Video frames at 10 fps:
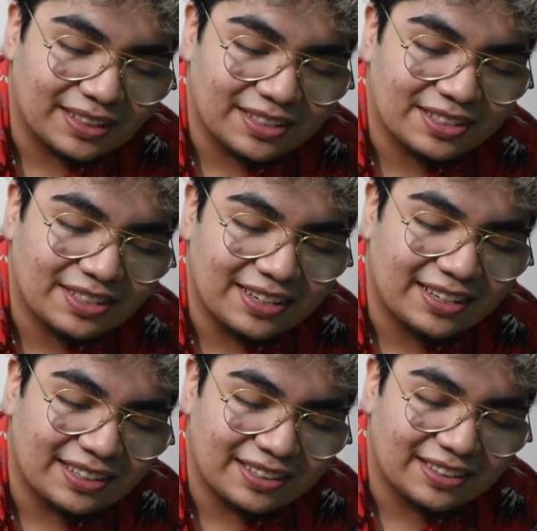just
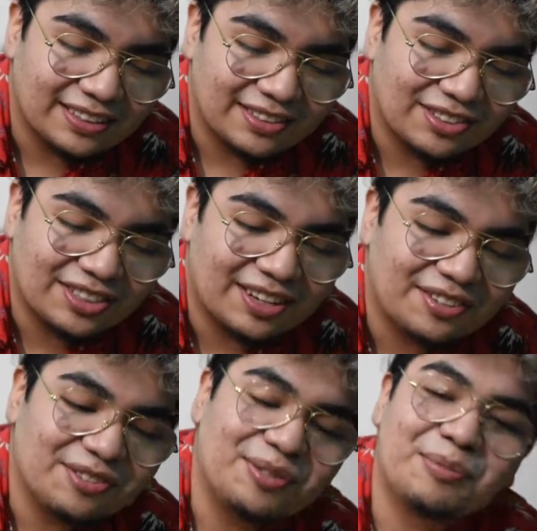like you just
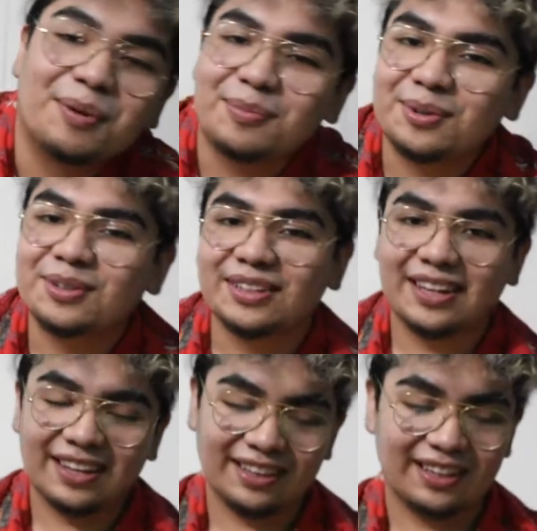have to remember
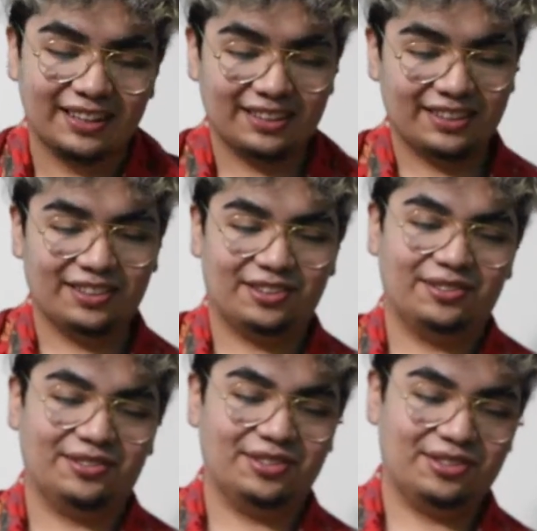that like your
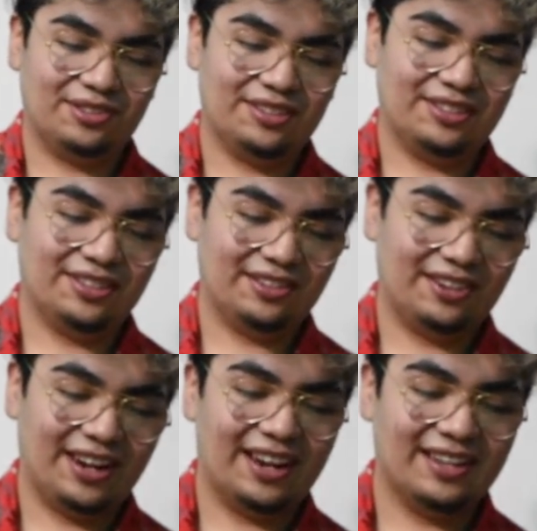future is in
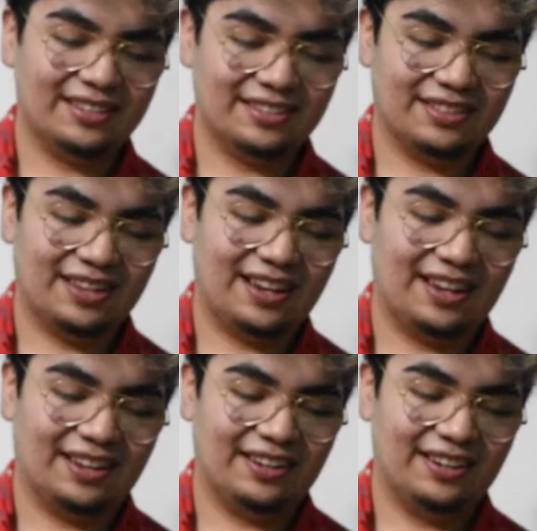your hands,
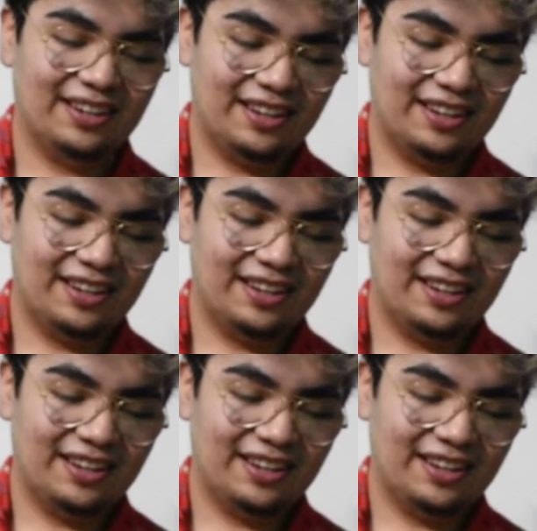and